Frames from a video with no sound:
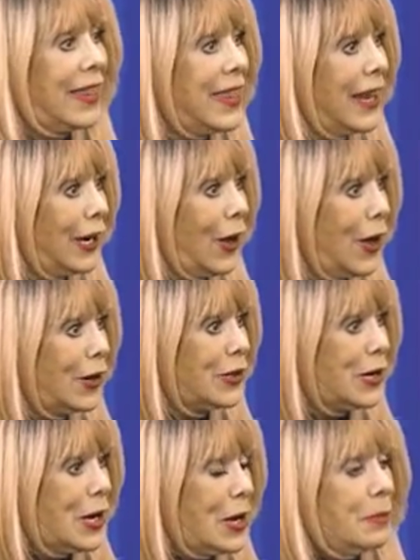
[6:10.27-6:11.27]
that a lot.
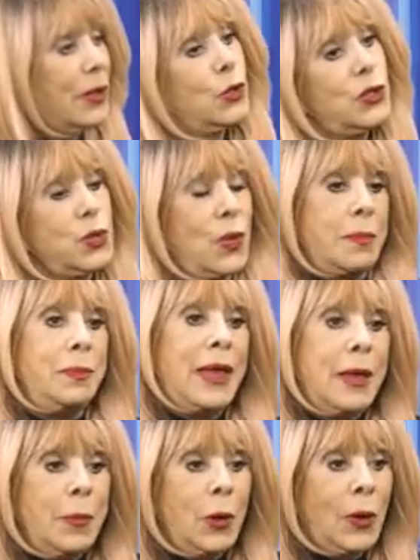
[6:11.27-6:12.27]
Because when
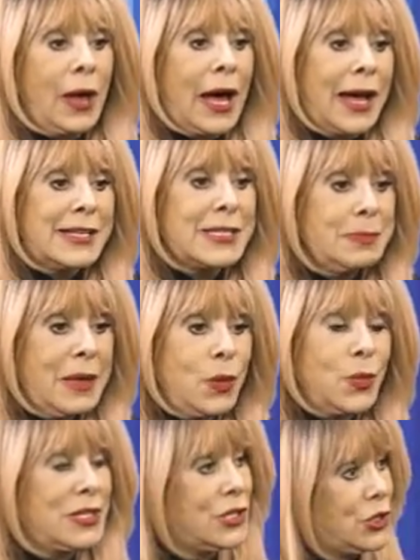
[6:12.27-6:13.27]
people ask me what's
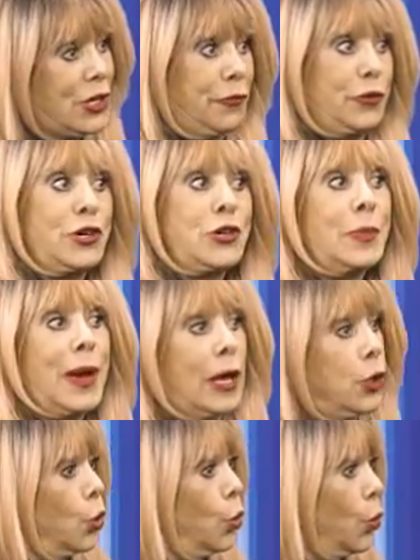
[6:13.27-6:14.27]
different about your
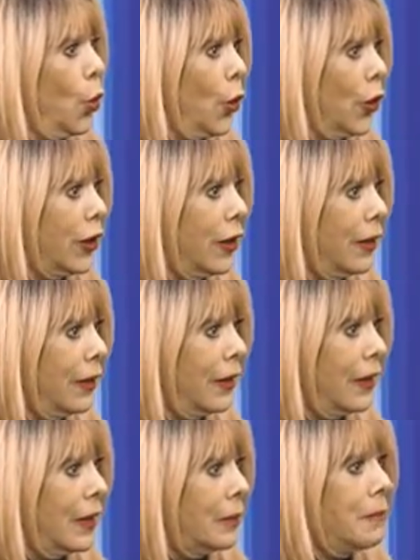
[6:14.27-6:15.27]
work,
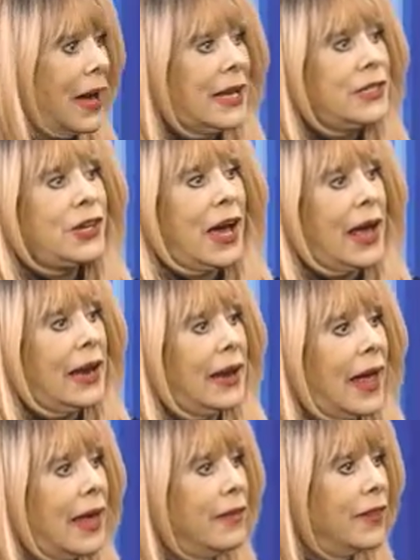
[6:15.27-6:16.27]
my entire life
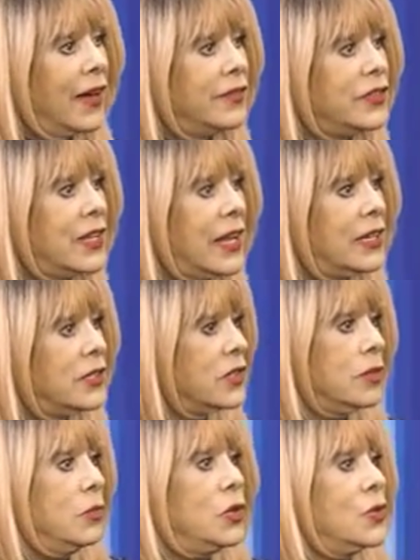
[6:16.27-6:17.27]
I've said it's the
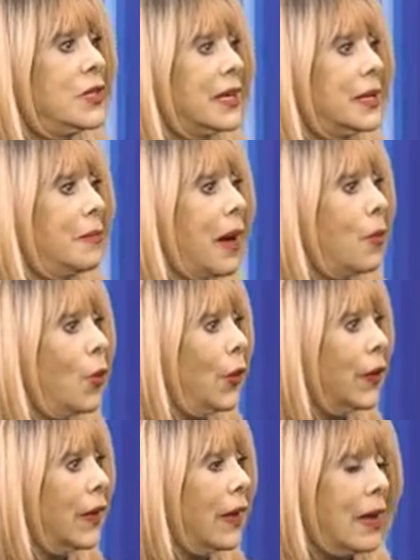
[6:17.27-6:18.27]
music in my work.
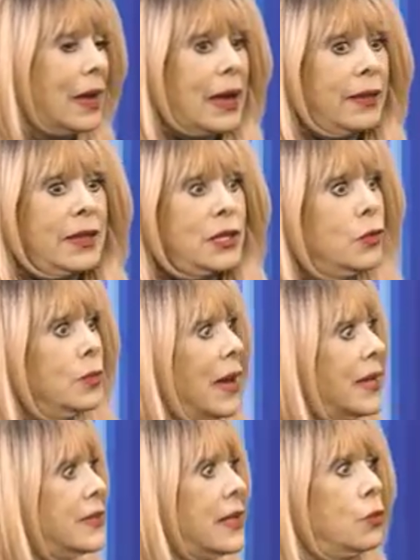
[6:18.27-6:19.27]
And then you might say,
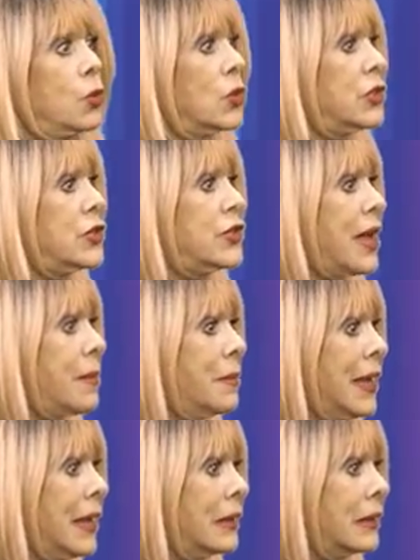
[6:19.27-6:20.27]
well, what does that mean?
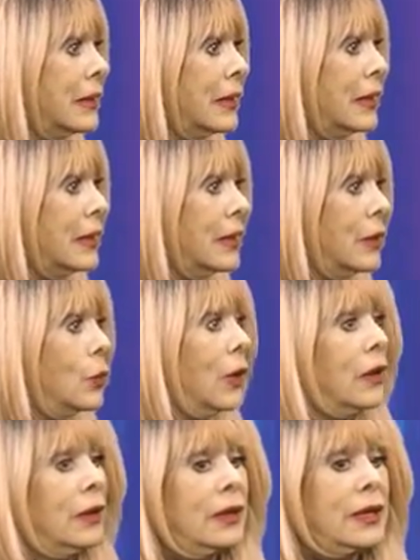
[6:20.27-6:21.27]
Well,
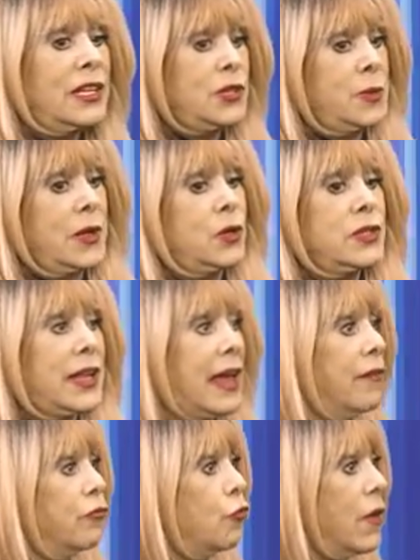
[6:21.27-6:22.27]
it's because I have
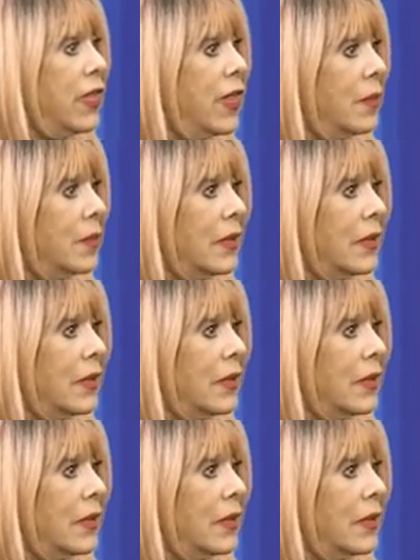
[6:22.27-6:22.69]
rhythm,